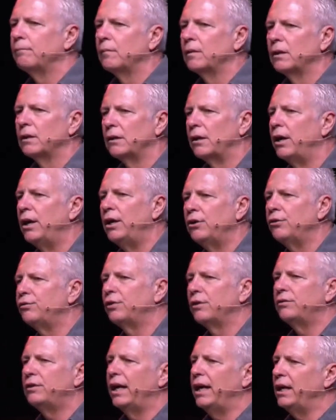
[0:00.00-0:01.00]
Now, here's
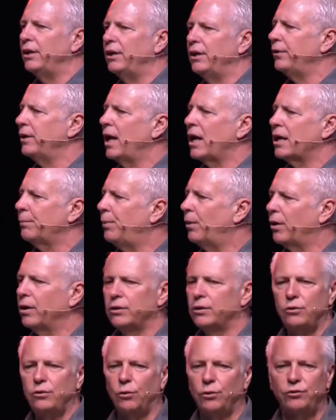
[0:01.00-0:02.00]
the thing if you're not a part
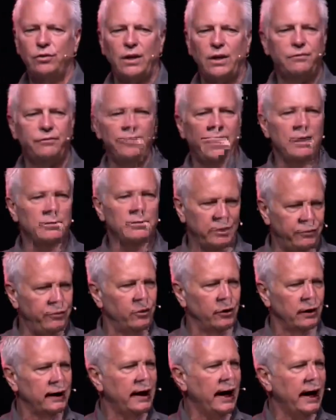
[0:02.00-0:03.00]
of the Northside family, if
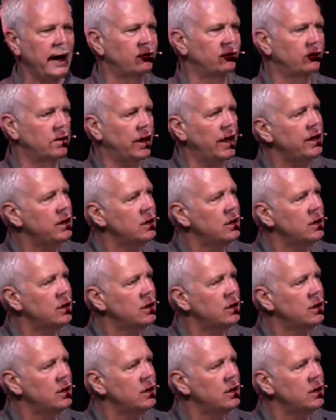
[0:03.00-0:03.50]
you're a guest today,